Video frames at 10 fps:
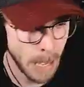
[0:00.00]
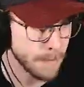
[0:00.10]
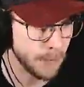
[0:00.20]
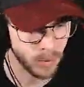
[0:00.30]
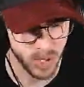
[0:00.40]
My
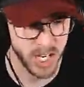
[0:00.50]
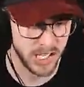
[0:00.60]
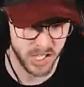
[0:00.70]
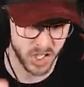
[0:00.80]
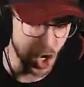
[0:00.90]
memory
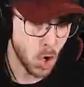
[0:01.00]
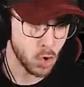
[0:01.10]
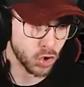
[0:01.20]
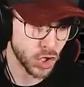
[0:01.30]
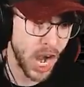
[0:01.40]
is
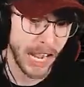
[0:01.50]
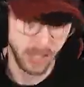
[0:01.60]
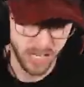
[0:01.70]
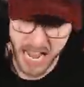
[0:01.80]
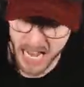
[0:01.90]
so shot,
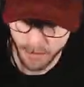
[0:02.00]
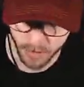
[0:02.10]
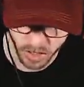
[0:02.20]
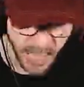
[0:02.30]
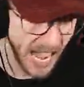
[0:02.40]
okay? I'm
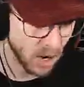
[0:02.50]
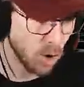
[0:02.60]
just that